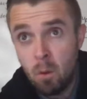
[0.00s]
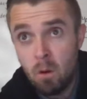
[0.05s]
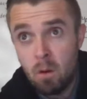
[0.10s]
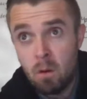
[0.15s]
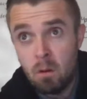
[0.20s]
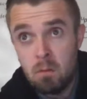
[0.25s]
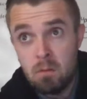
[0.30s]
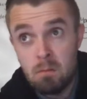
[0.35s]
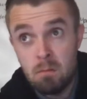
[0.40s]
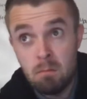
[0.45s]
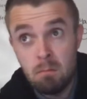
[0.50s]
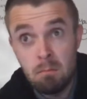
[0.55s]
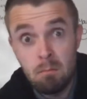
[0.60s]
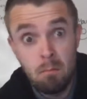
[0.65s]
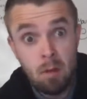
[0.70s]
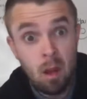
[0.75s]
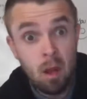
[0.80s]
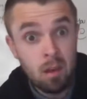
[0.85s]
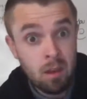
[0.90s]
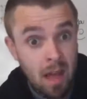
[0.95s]
Moore
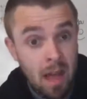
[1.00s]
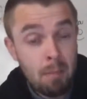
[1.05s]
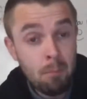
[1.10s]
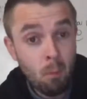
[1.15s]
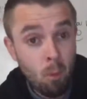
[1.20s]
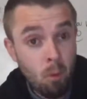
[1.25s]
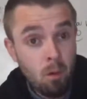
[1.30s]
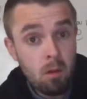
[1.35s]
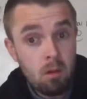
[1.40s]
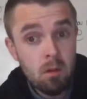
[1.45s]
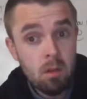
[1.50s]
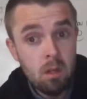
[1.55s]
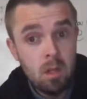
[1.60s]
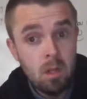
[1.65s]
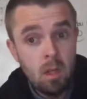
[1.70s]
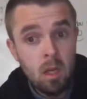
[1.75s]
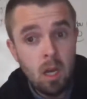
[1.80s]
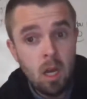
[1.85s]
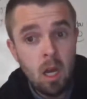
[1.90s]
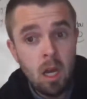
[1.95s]
a lot more,
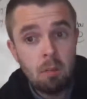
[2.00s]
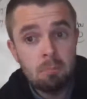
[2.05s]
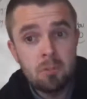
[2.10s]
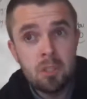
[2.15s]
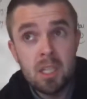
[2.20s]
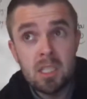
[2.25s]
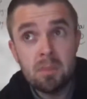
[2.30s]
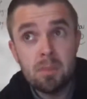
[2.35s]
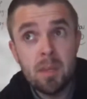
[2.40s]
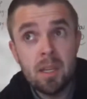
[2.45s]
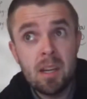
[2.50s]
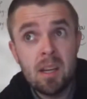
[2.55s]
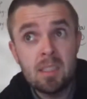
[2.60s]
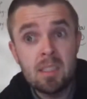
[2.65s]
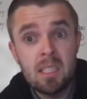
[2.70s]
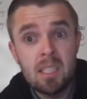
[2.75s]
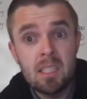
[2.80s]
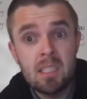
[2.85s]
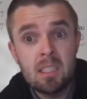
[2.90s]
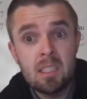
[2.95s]
just
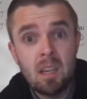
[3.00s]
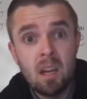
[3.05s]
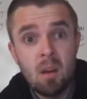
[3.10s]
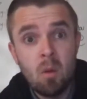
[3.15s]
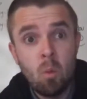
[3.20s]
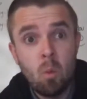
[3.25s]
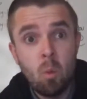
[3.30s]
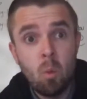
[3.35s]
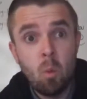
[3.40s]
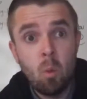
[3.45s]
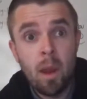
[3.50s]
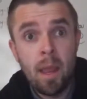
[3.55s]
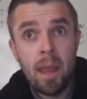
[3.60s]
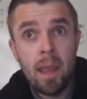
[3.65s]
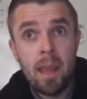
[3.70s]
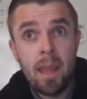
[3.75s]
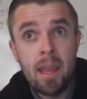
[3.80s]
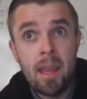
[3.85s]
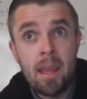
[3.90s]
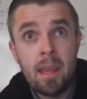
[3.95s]
because he is,
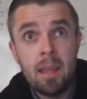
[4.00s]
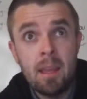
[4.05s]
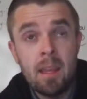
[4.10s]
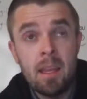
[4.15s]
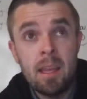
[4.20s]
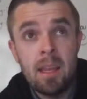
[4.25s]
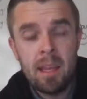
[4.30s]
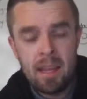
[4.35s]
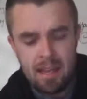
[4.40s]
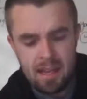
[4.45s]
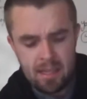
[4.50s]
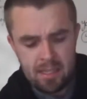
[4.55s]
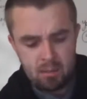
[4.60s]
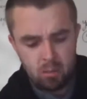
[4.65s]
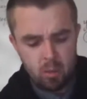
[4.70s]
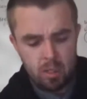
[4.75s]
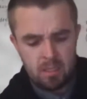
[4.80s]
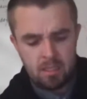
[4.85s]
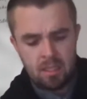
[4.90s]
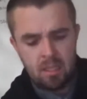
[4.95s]

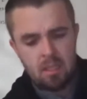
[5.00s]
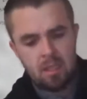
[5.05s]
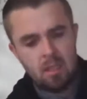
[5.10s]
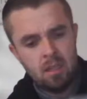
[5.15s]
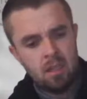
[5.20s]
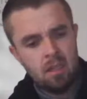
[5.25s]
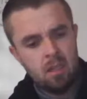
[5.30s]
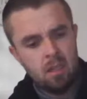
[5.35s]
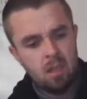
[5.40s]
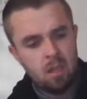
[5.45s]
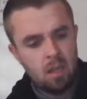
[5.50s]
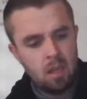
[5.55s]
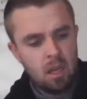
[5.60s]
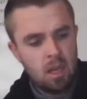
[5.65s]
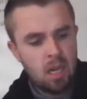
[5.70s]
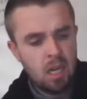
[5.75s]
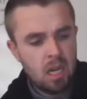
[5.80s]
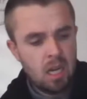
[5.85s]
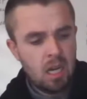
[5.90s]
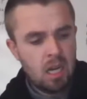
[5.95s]
what is it?
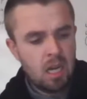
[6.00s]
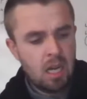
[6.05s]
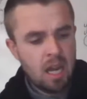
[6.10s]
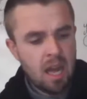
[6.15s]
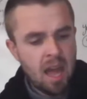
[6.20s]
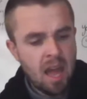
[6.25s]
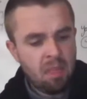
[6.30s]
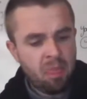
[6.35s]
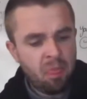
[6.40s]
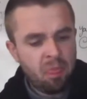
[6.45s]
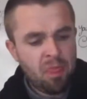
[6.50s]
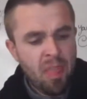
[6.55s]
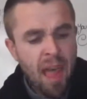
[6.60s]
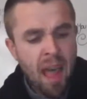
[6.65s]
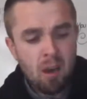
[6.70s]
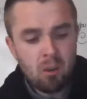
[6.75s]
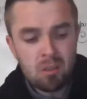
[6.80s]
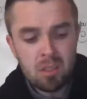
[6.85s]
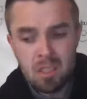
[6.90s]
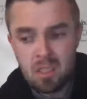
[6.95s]

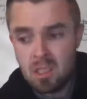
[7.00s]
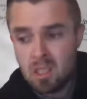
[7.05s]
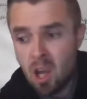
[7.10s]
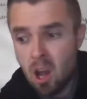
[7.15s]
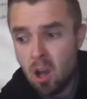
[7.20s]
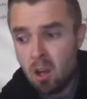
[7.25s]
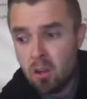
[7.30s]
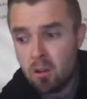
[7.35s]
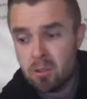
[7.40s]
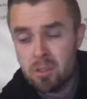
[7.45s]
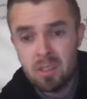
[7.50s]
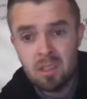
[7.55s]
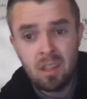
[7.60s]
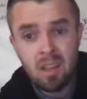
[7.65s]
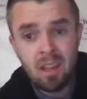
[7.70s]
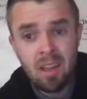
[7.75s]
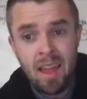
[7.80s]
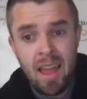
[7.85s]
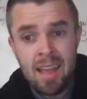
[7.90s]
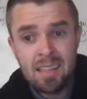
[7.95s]
$1,000
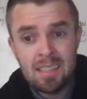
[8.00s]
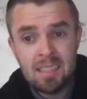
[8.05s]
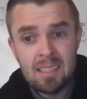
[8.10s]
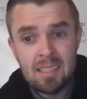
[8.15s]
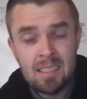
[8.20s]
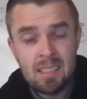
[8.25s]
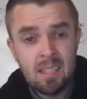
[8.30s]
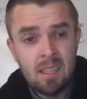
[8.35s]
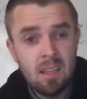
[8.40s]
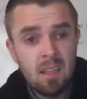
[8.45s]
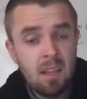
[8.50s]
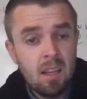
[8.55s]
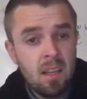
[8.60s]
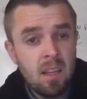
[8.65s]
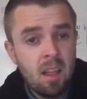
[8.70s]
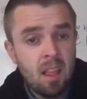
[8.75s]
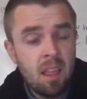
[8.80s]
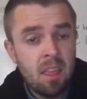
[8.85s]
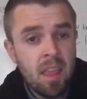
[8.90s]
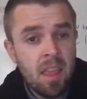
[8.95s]
less
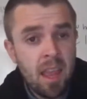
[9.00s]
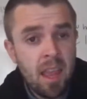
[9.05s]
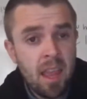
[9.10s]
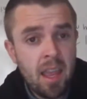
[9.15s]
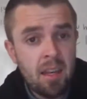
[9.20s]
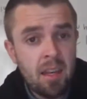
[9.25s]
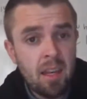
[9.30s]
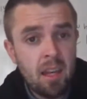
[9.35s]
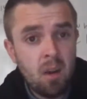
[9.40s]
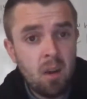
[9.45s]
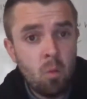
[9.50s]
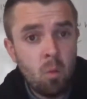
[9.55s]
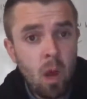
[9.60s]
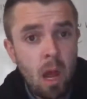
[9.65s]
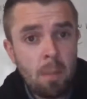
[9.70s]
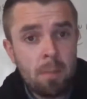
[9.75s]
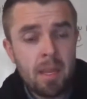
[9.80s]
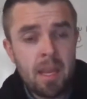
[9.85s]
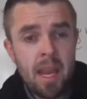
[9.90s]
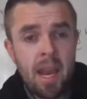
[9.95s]
than
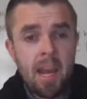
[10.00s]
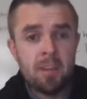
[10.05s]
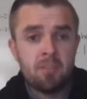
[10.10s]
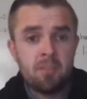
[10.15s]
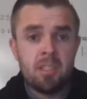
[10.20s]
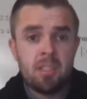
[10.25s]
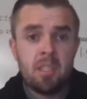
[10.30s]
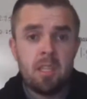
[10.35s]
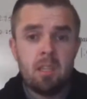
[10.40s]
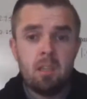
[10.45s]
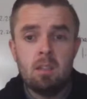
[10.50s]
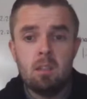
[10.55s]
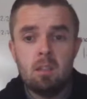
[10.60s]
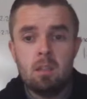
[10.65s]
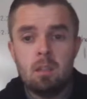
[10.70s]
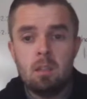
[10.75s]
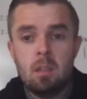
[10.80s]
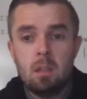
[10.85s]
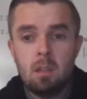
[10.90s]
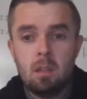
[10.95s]
Robbie Anderson.
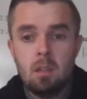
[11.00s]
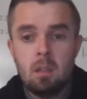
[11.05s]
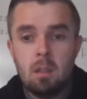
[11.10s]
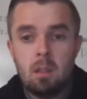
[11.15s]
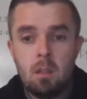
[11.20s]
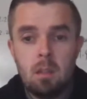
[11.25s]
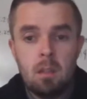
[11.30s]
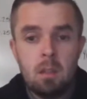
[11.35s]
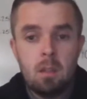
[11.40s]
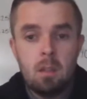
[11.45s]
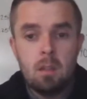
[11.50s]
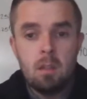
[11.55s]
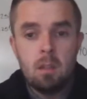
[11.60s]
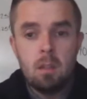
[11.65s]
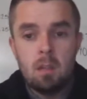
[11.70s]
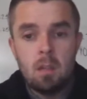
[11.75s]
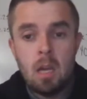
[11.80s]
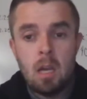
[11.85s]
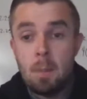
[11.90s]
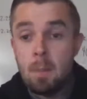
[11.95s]

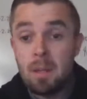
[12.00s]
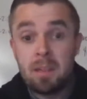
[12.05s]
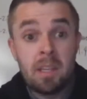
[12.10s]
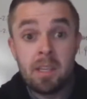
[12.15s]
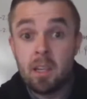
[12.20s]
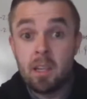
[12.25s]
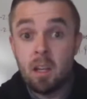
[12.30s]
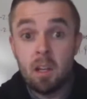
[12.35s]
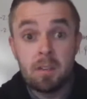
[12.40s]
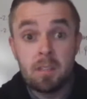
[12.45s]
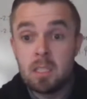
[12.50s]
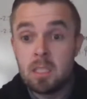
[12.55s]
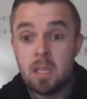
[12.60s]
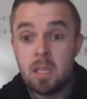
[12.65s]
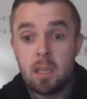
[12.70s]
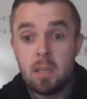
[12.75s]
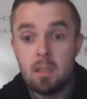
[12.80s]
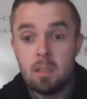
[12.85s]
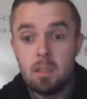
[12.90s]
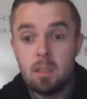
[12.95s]
I'm about to yell at this
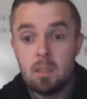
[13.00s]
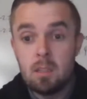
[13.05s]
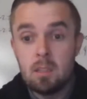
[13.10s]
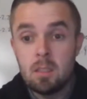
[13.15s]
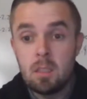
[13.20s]
kid.